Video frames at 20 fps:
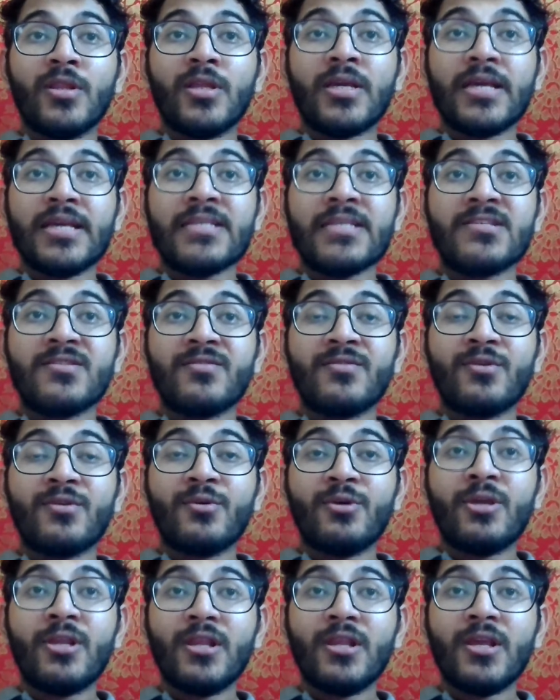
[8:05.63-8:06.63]
case of
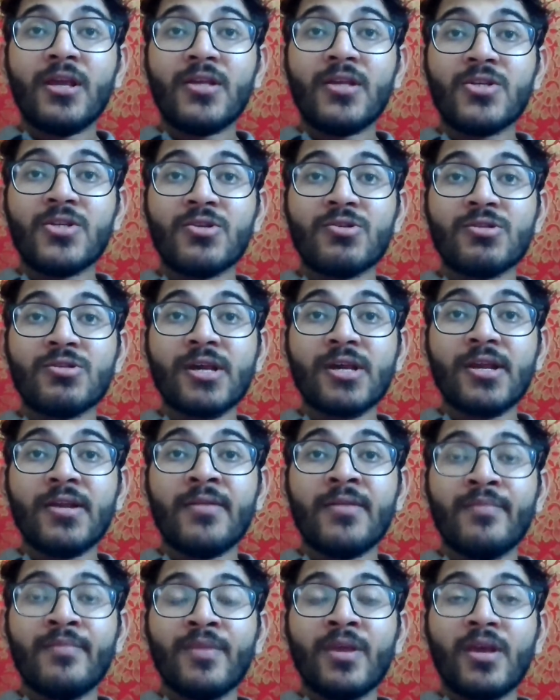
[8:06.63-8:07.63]
Rohingya genocide
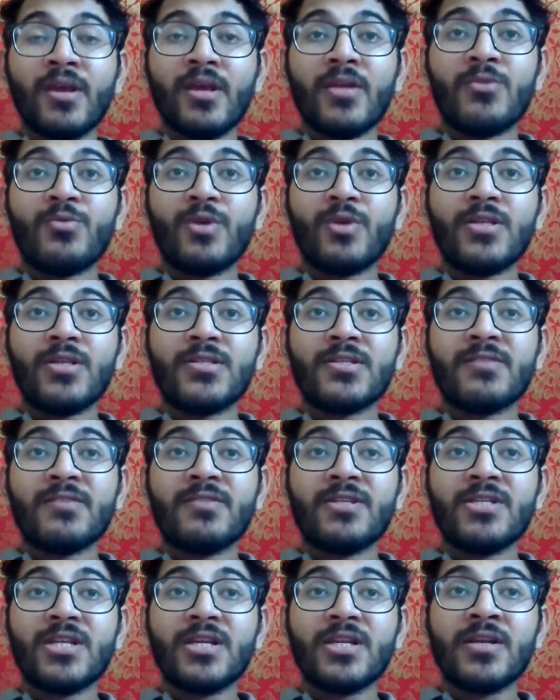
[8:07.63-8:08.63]
in
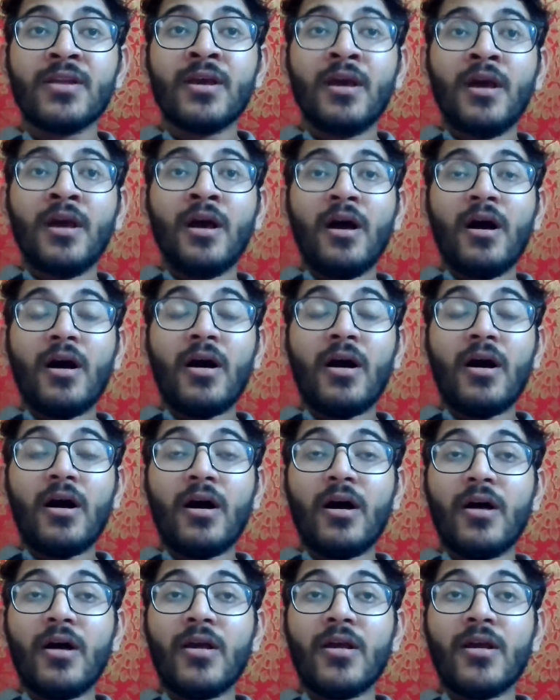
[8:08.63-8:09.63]
2017,
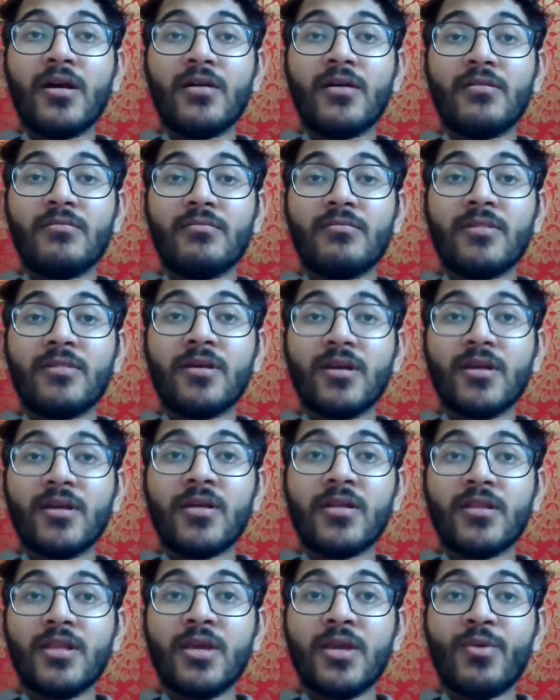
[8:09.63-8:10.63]
uh,
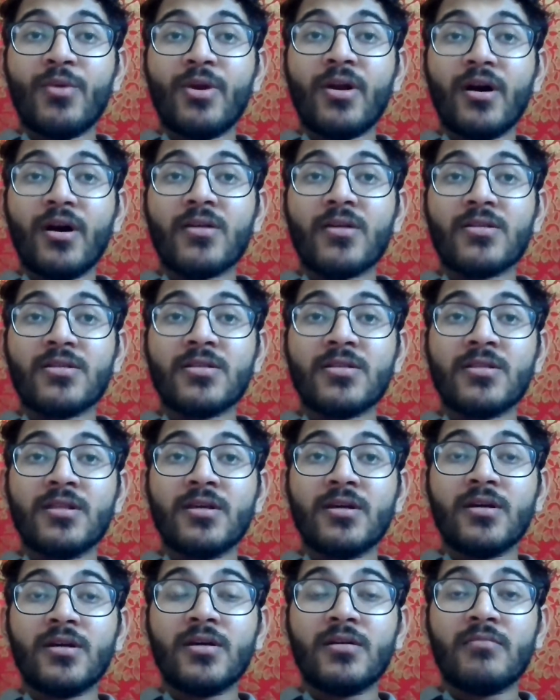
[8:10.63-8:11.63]
they were asked,
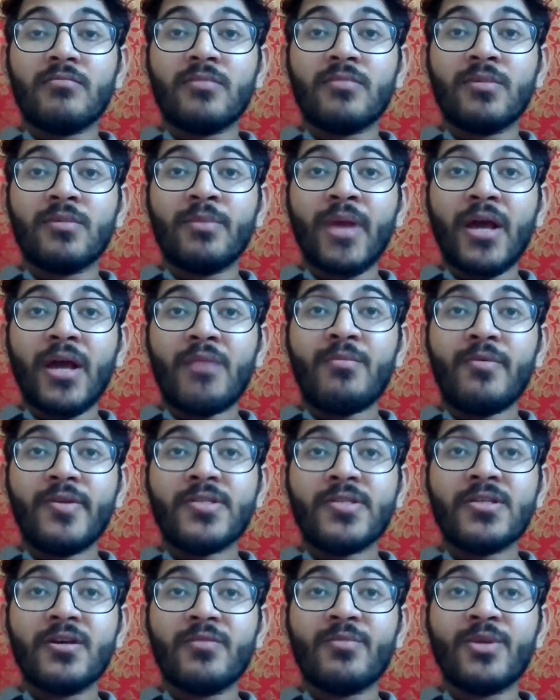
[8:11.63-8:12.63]
the
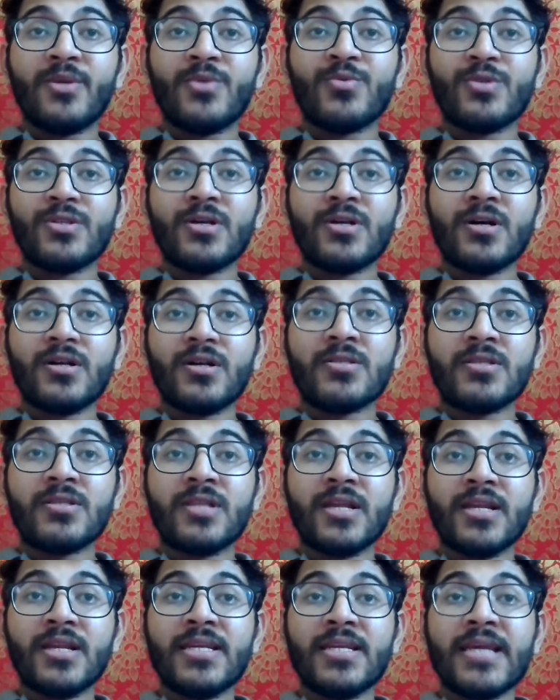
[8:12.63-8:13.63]
Myanmarese government was asked
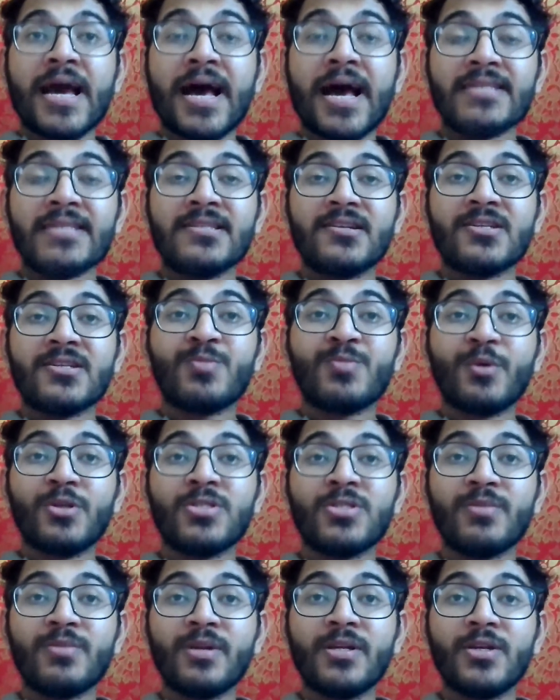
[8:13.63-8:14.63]
that it has a
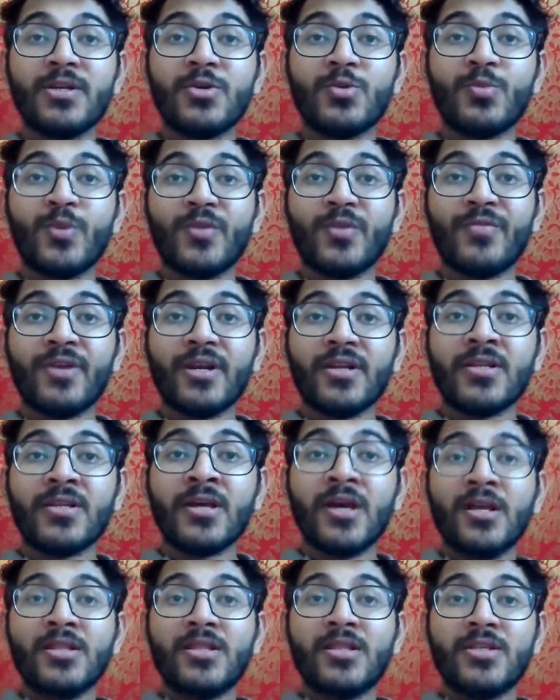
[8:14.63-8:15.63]
responsibility to prevent
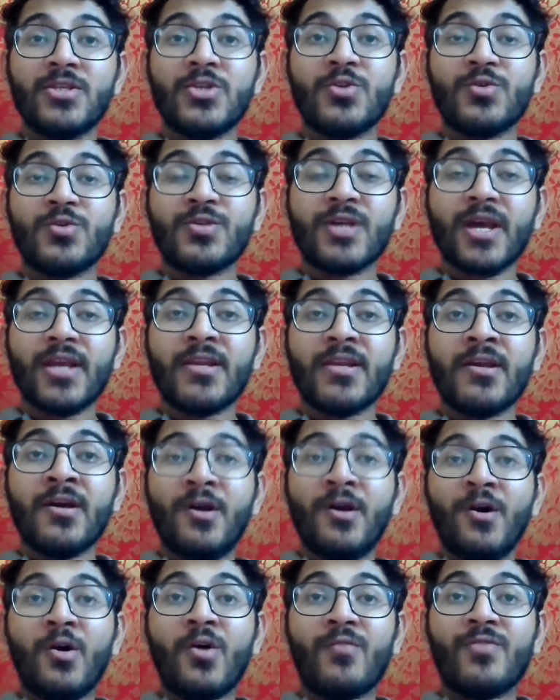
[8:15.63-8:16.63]
the genocide
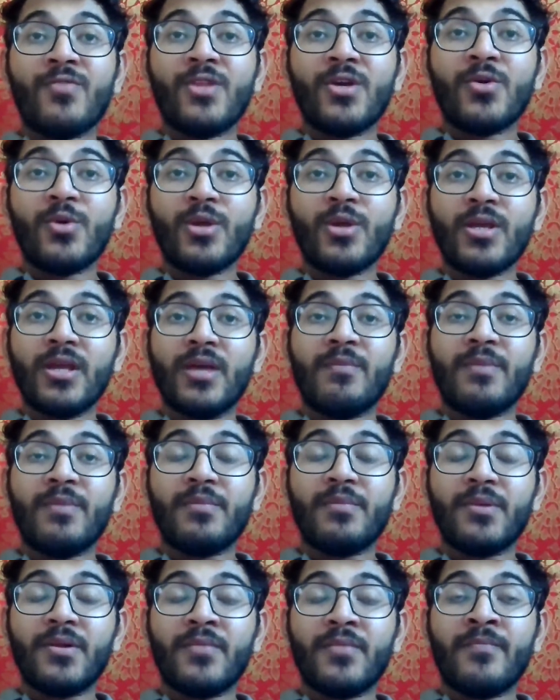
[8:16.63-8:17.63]
of the Rohingya
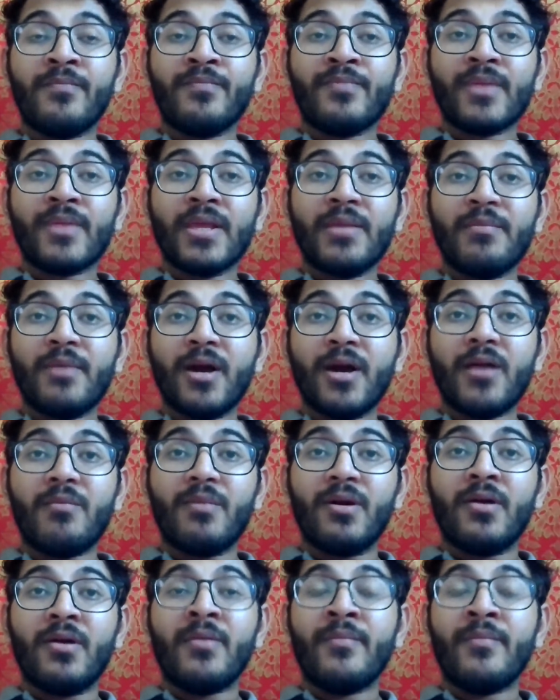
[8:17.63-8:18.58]
people in Myanmar.